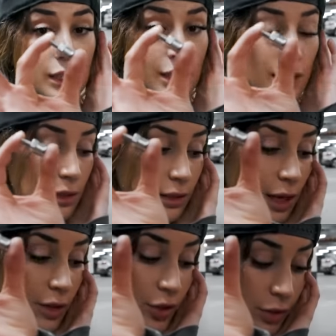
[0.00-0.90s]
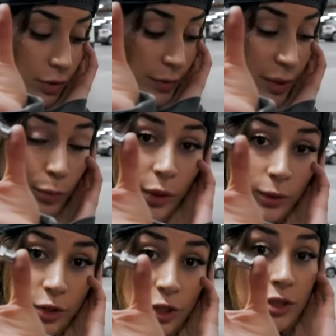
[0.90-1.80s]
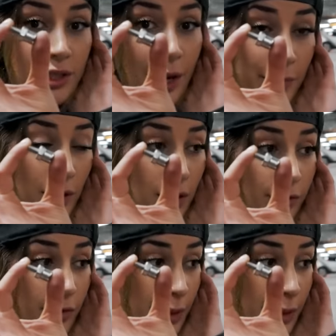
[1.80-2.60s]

This adjustment bolt just snapped off the